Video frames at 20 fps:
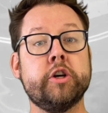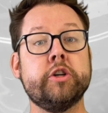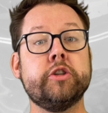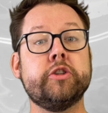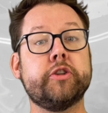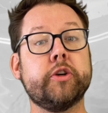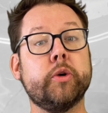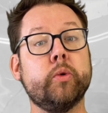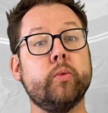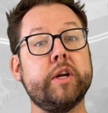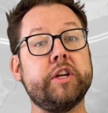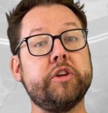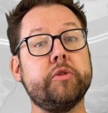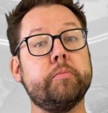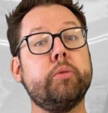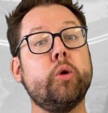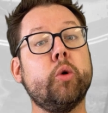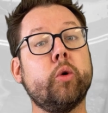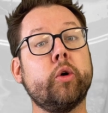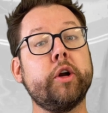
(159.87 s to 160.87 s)
so when you
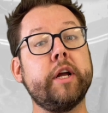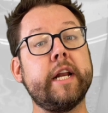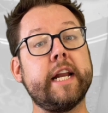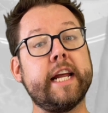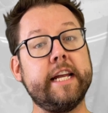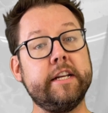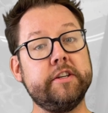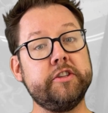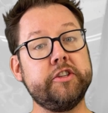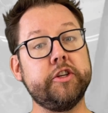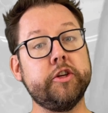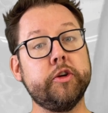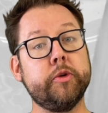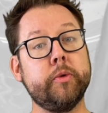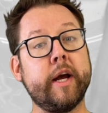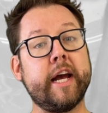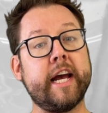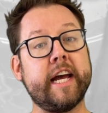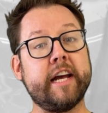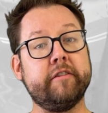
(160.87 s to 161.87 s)
pour it
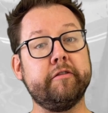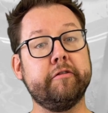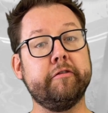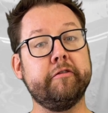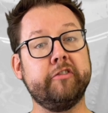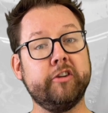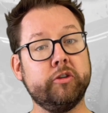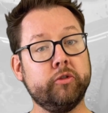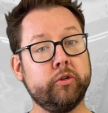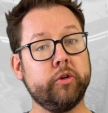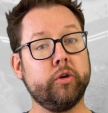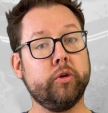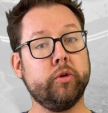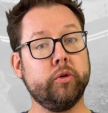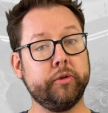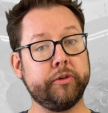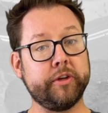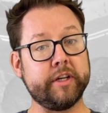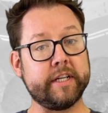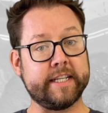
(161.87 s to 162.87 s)
into a full
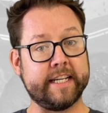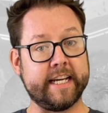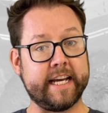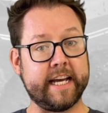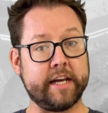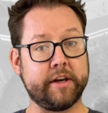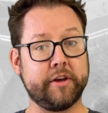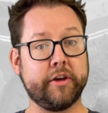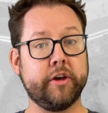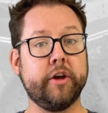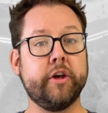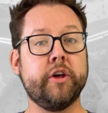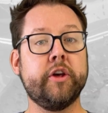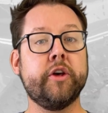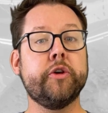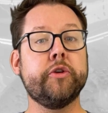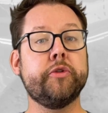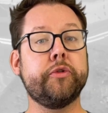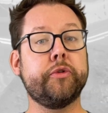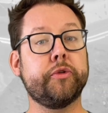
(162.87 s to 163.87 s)
holding tank
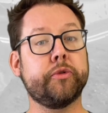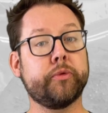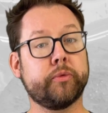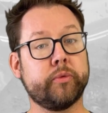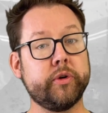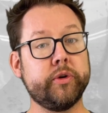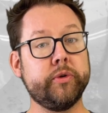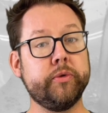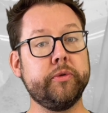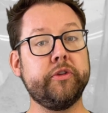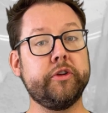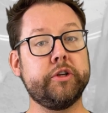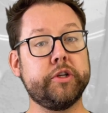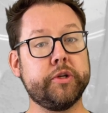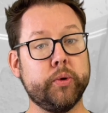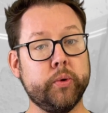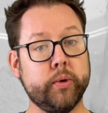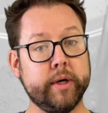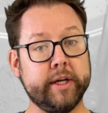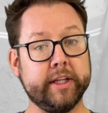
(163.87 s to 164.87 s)
through the
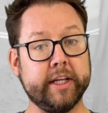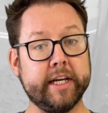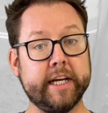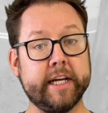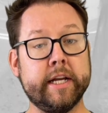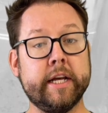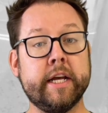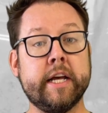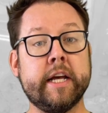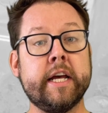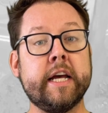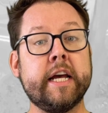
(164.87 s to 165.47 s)
toilet,